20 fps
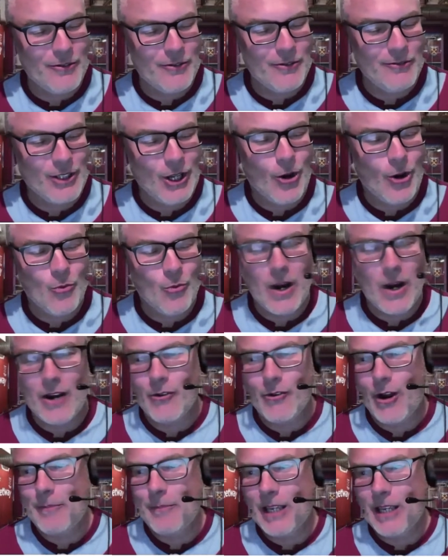know
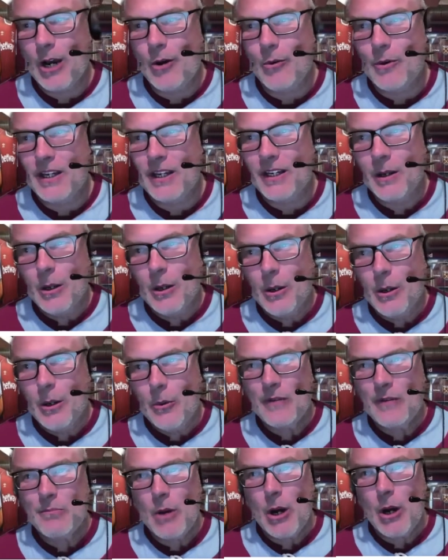where I'm going
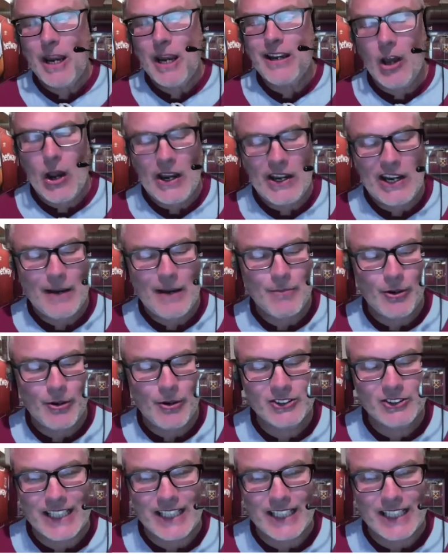with my lineup on